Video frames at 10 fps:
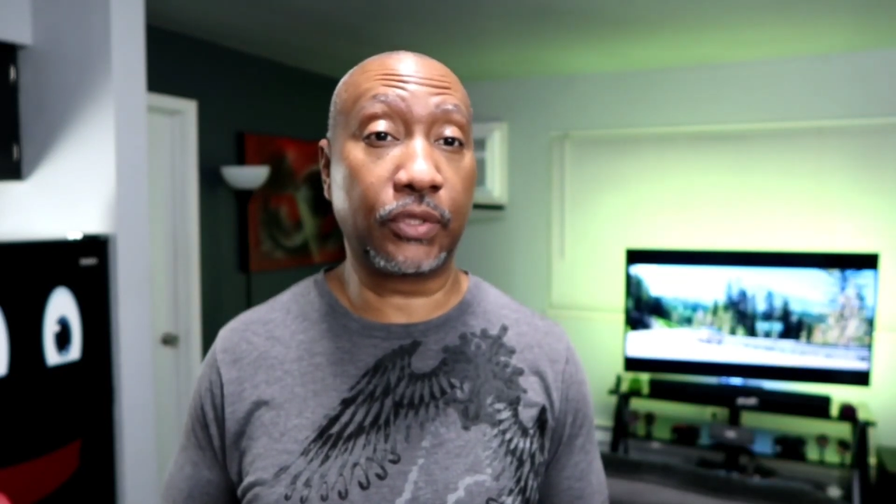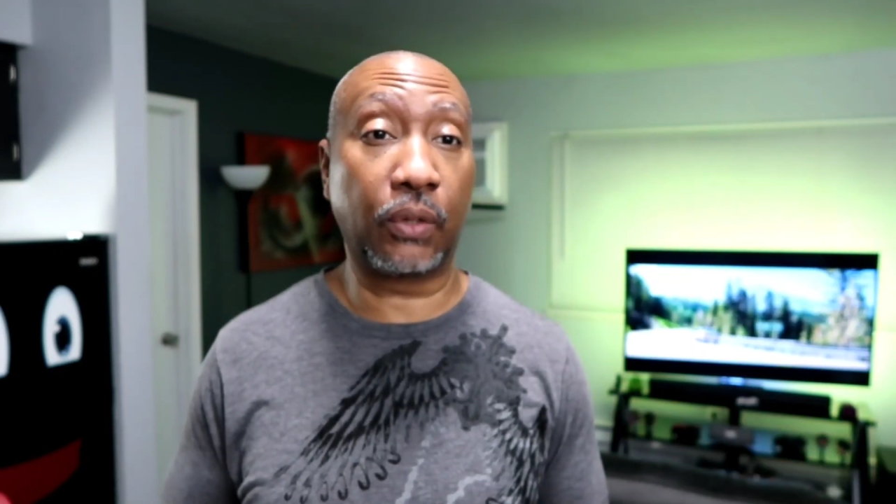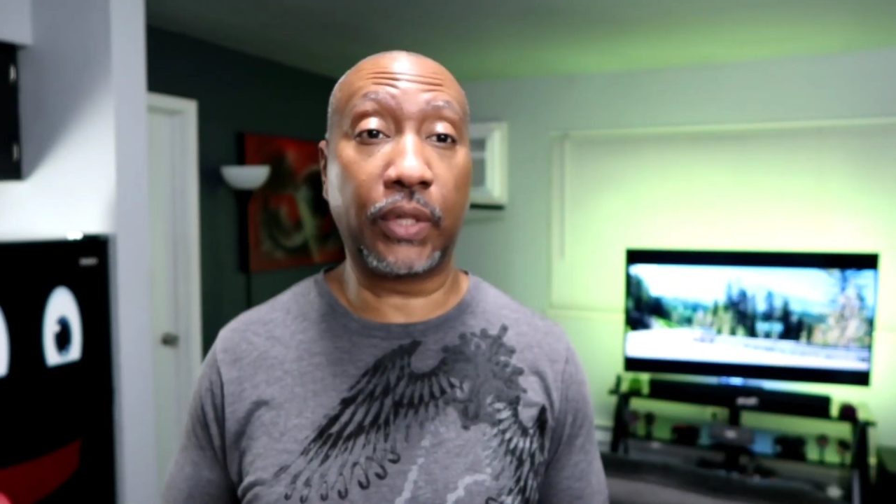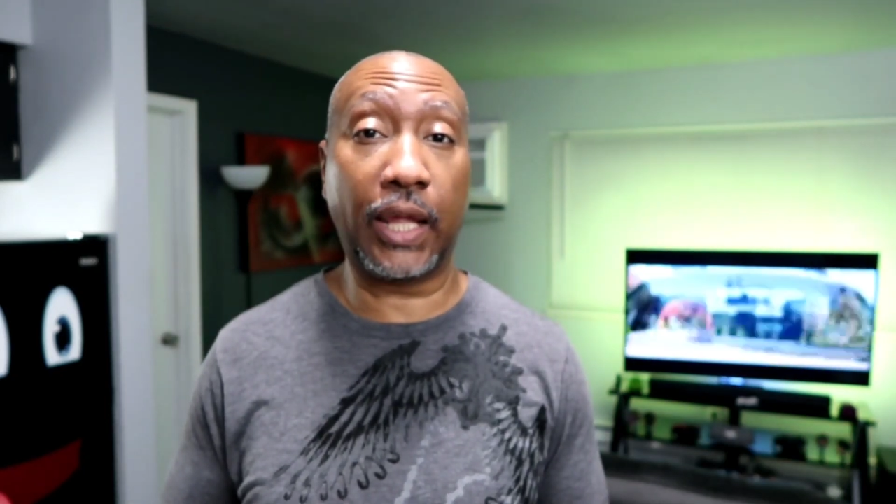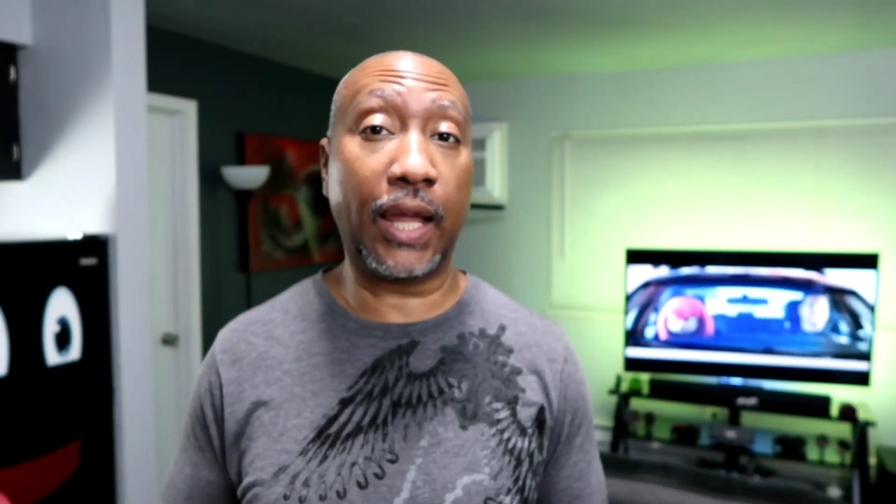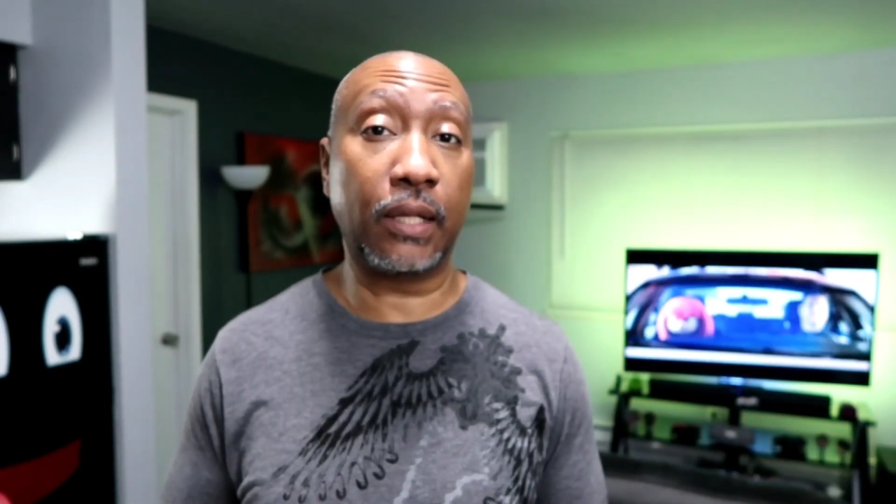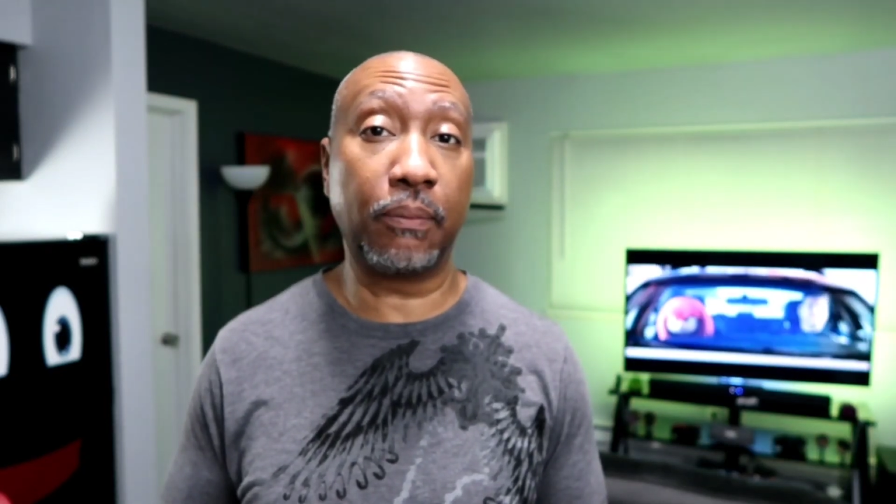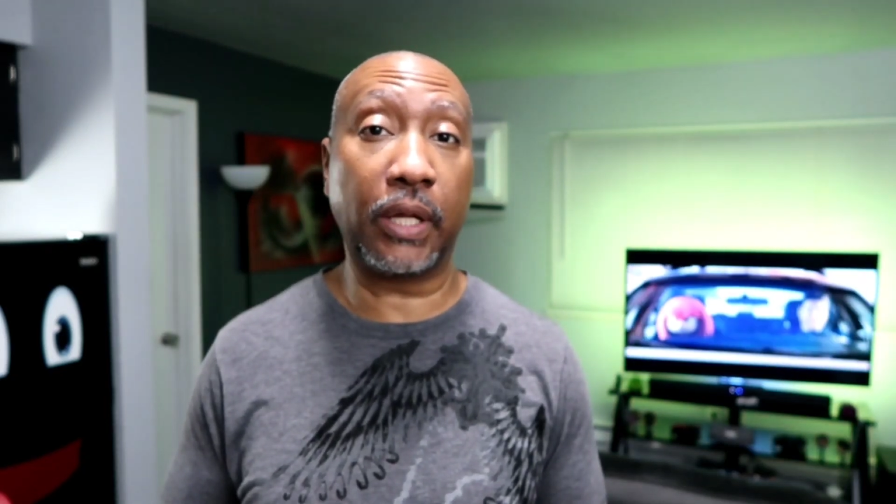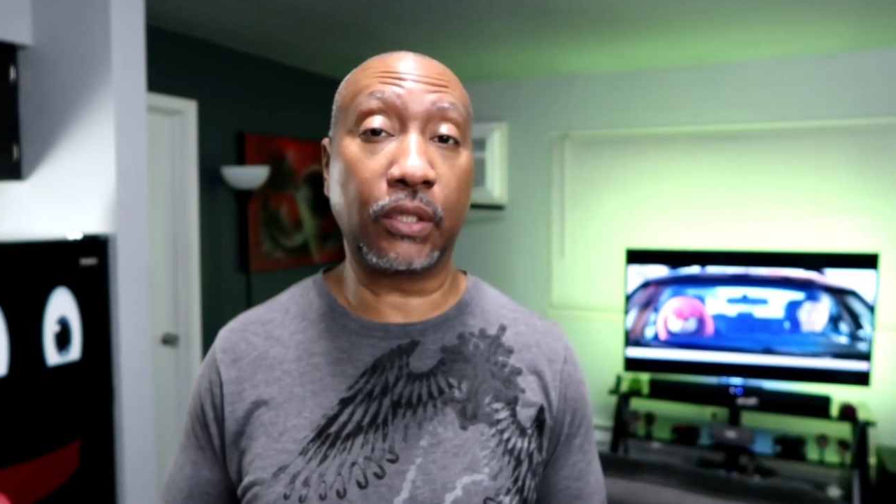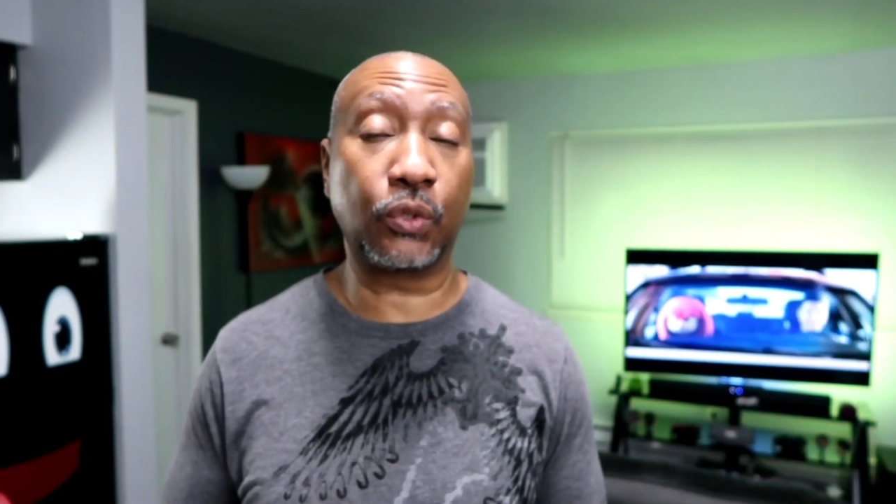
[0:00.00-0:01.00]
So they
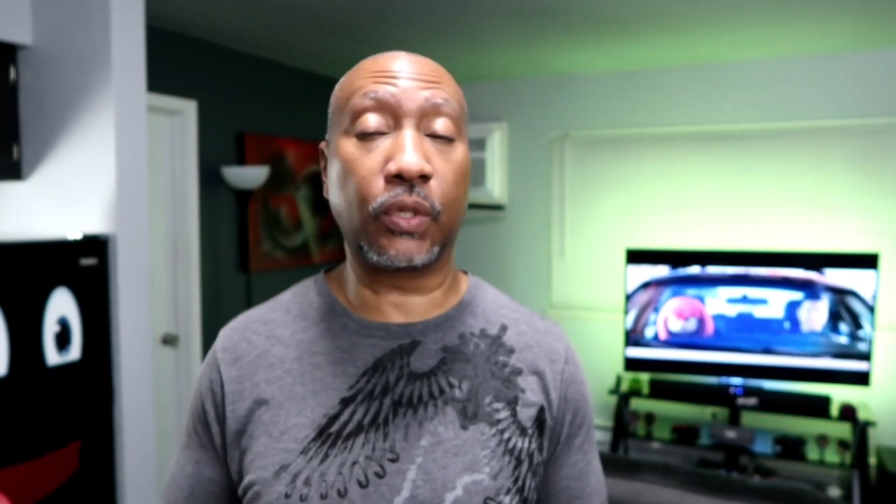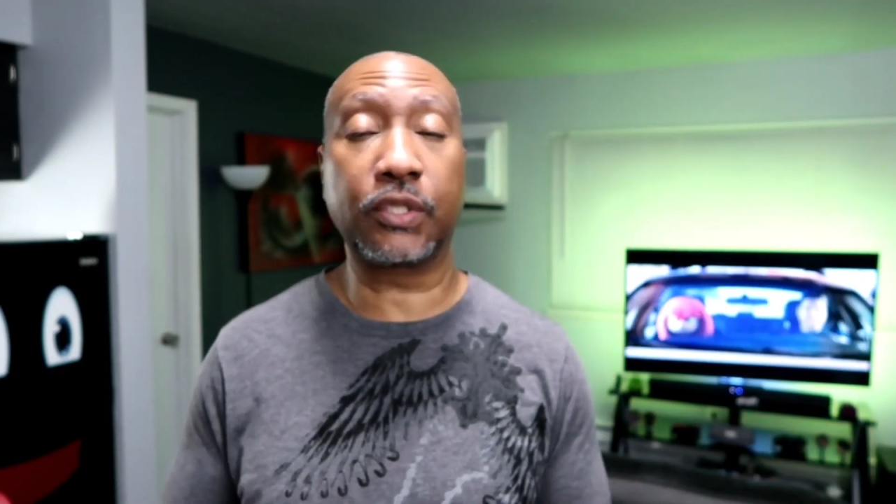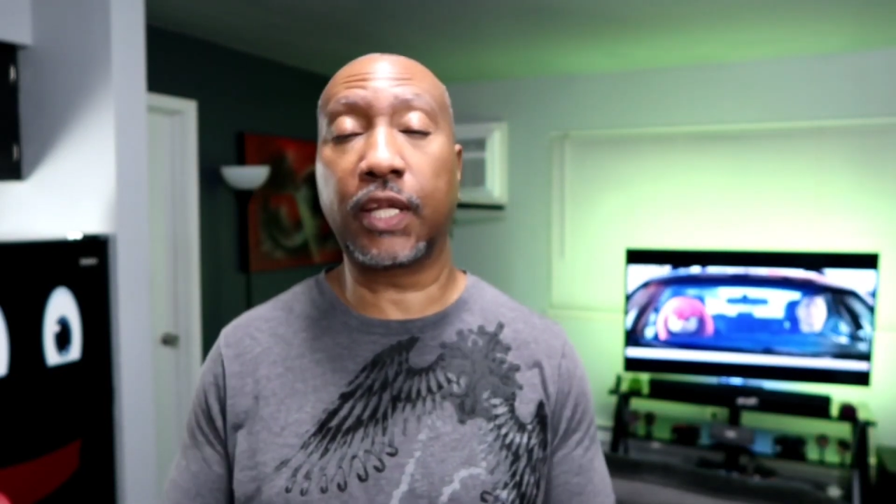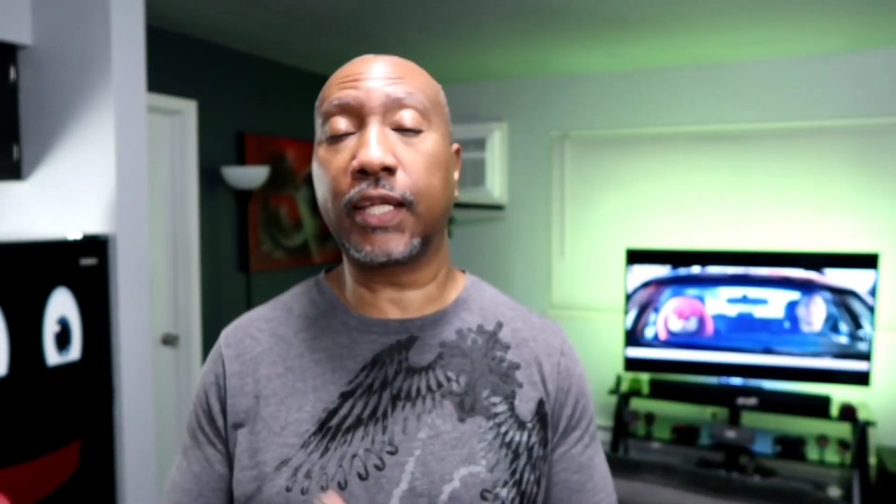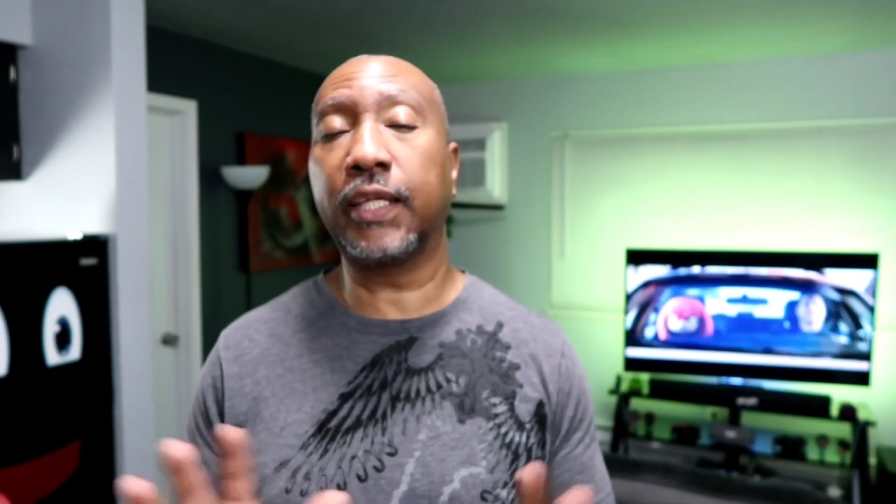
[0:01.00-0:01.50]
had to make a choice,